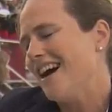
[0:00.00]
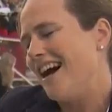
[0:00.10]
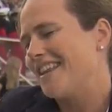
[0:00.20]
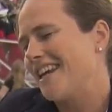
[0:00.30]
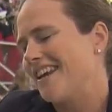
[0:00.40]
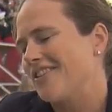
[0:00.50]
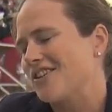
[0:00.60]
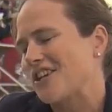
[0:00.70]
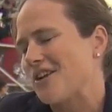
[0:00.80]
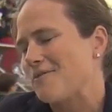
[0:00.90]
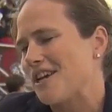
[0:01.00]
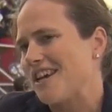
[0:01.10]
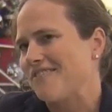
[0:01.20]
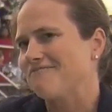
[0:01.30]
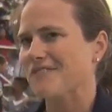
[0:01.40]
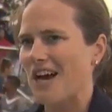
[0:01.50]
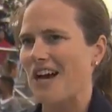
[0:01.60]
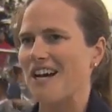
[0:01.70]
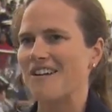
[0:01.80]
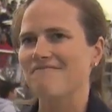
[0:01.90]
I think there's going to be
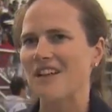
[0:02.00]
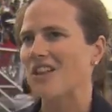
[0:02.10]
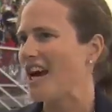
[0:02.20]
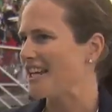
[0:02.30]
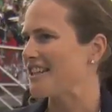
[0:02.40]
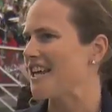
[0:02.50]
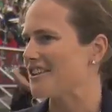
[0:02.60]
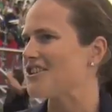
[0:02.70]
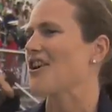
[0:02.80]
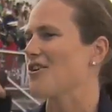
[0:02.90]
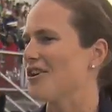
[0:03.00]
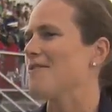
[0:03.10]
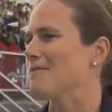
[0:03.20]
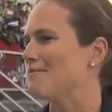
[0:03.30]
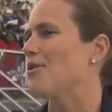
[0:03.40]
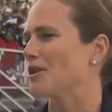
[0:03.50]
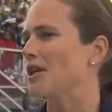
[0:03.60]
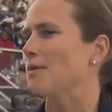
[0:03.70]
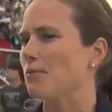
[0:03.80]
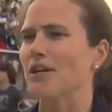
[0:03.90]
uh, a light at the end of the tunnel and people are
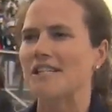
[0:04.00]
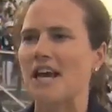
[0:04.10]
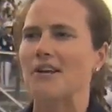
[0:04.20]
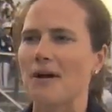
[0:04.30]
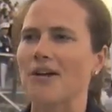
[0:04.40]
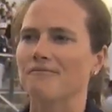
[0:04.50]
going to be pretty excited about